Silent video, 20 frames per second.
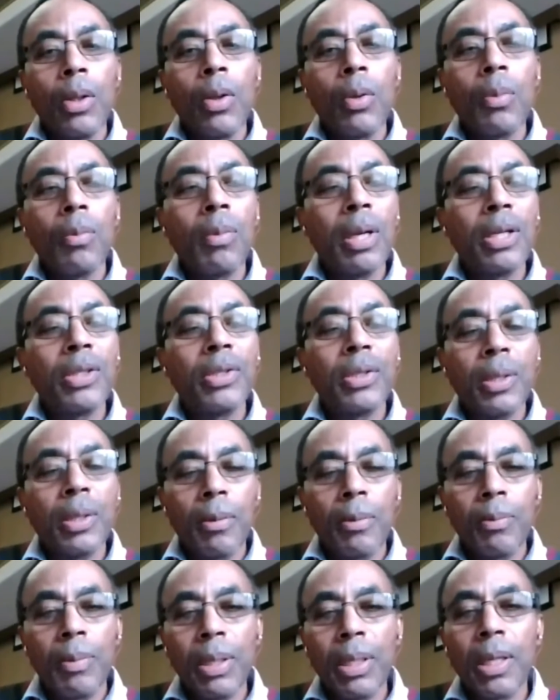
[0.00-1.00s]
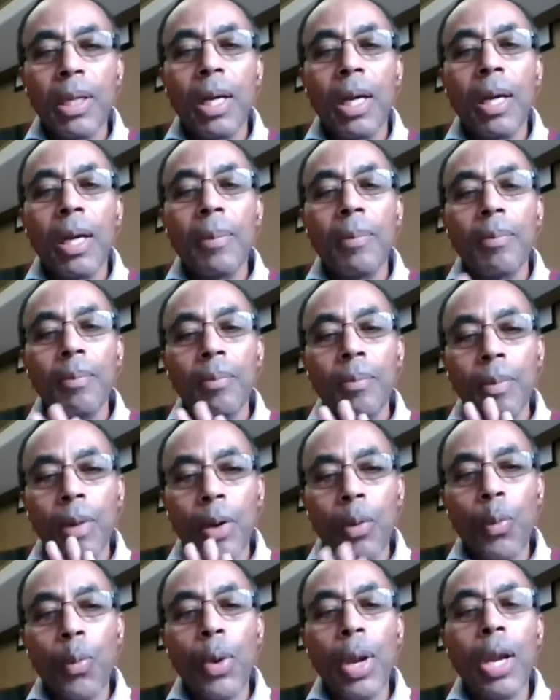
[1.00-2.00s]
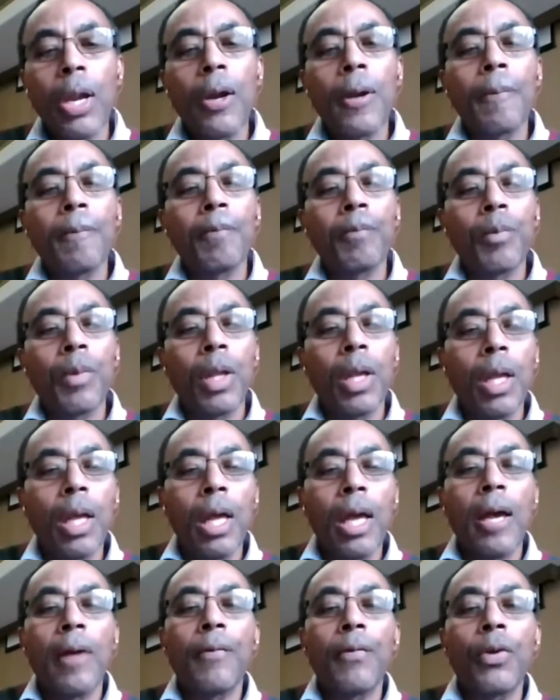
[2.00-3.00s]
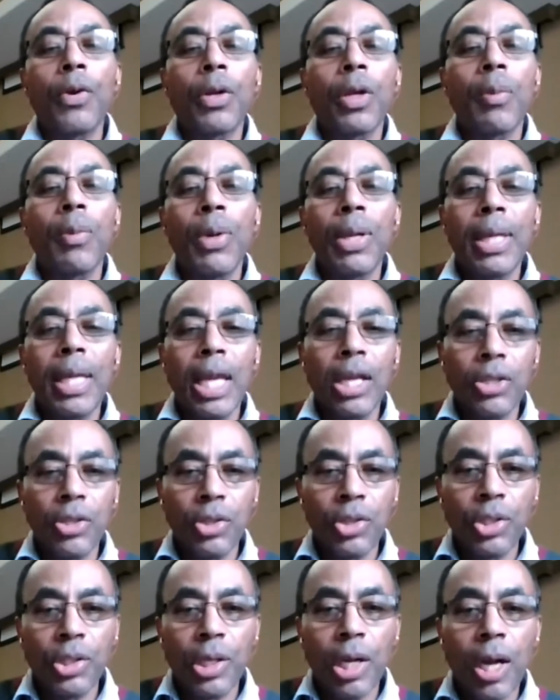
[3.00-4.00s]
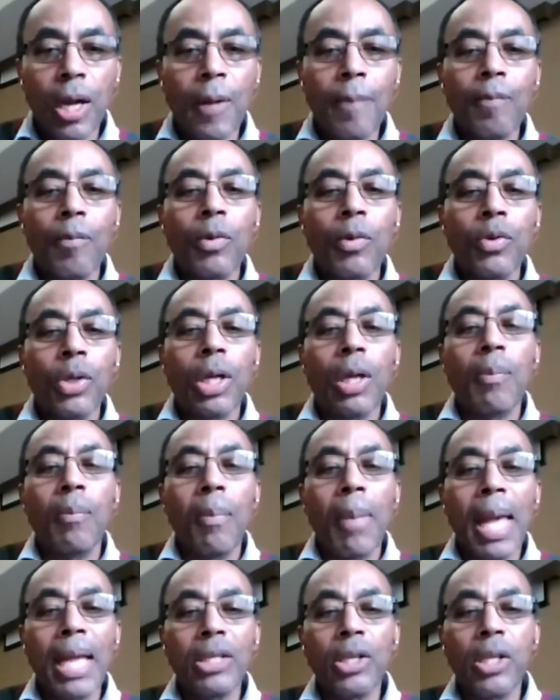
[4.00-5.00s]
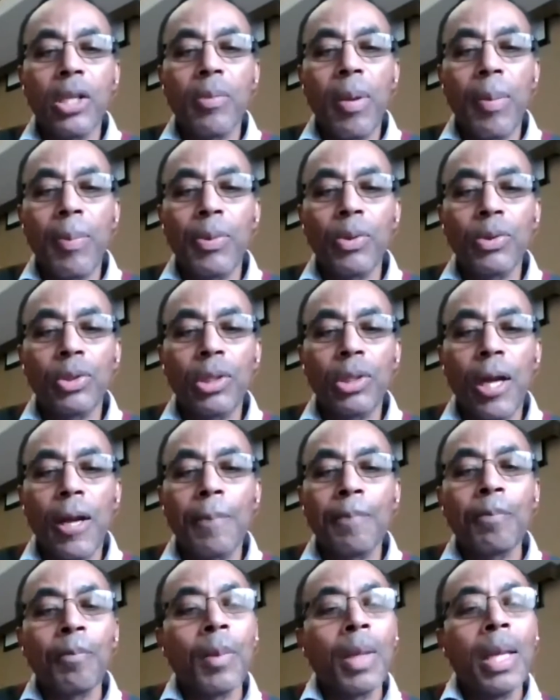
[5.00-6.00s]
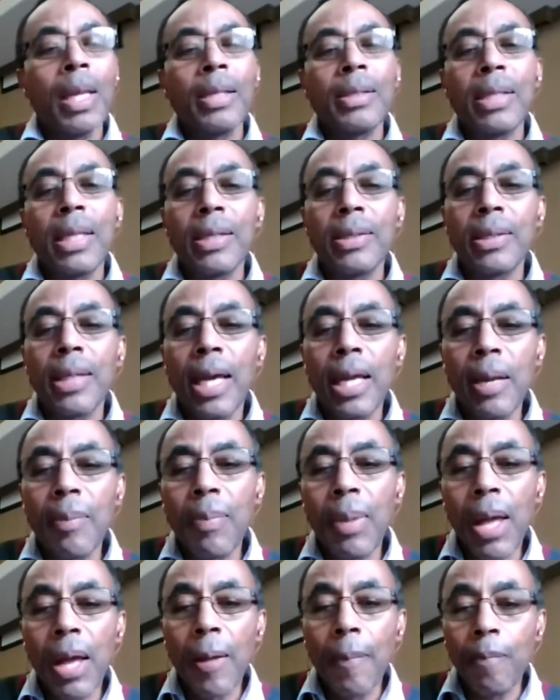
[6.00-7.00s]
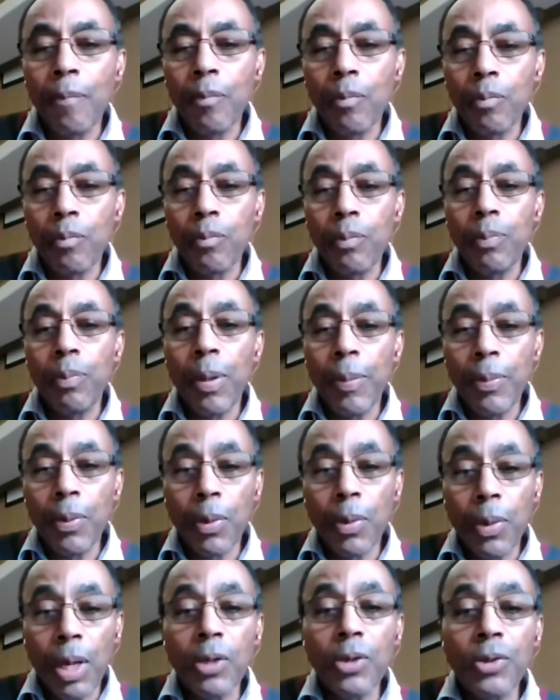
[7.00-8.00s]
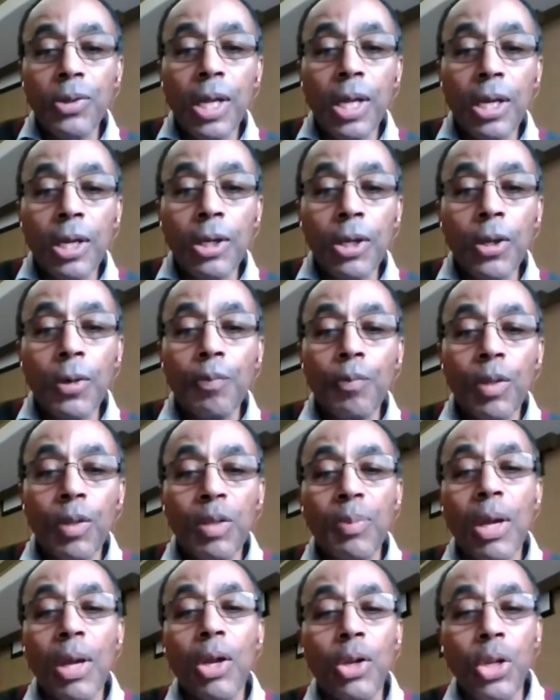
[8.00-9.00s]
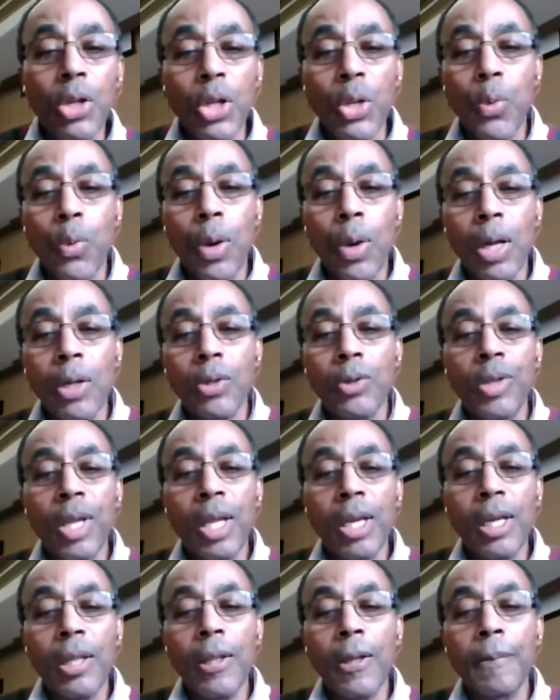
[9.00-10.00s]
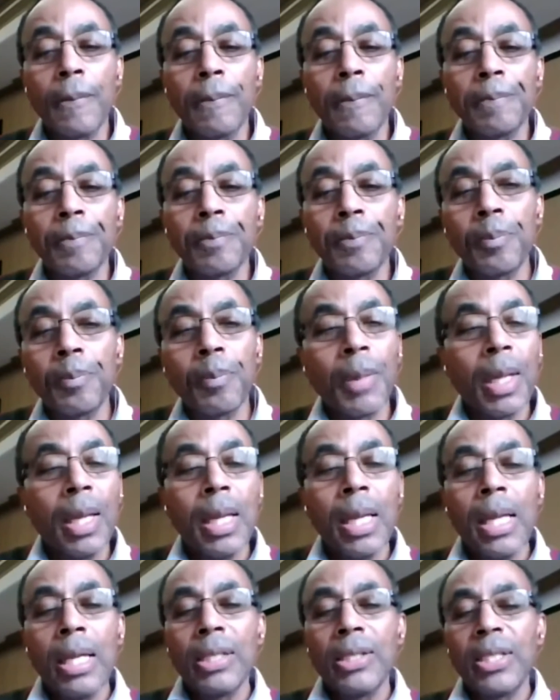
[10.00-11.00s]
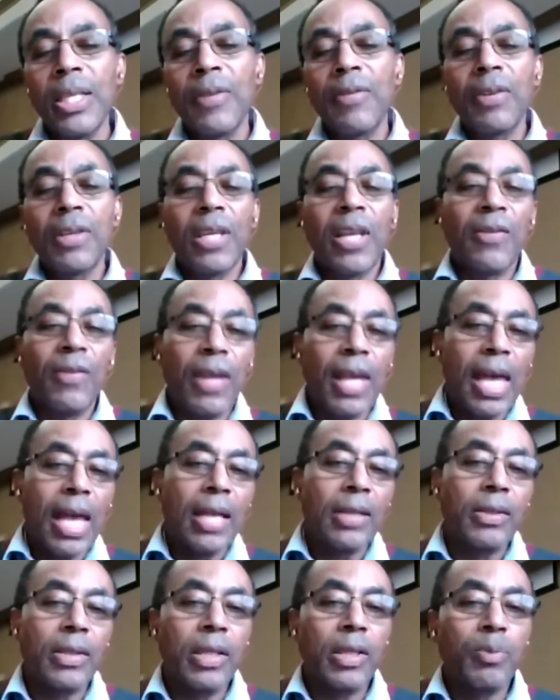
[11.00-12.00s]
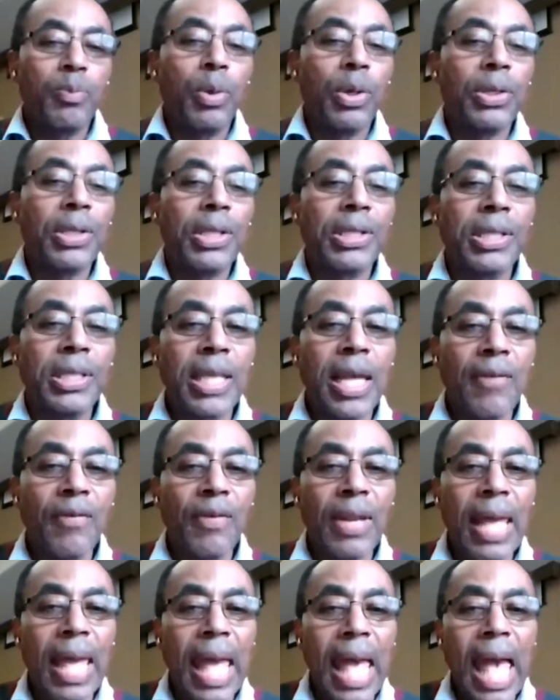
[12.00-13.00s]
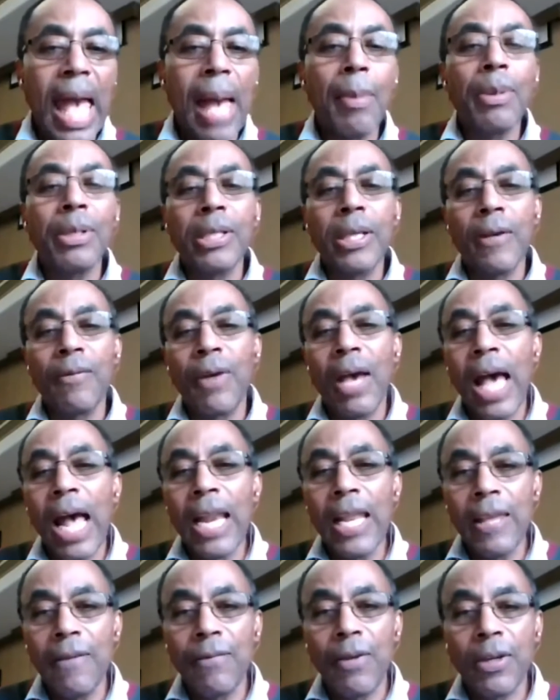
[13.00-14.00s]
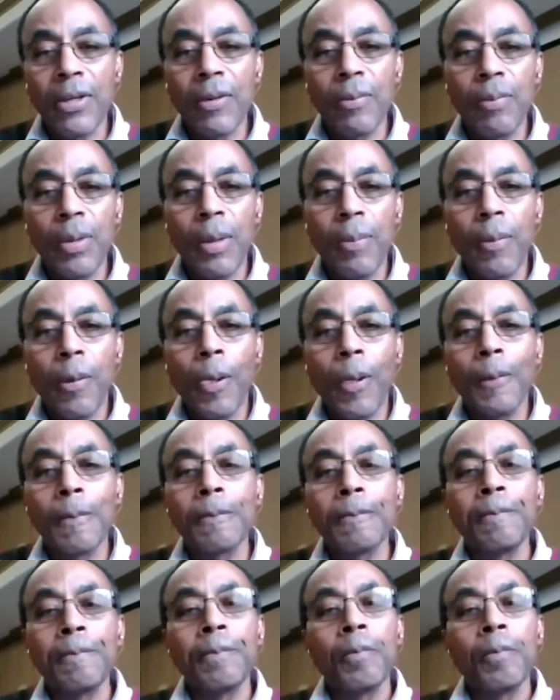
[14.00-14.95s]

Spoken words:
You must become aware of your communication style so you can match other people's style. See, it's not about people understanding you, it's about you understanding them. Stephen Covey has his book, The 7 Habits of Highly Effective People.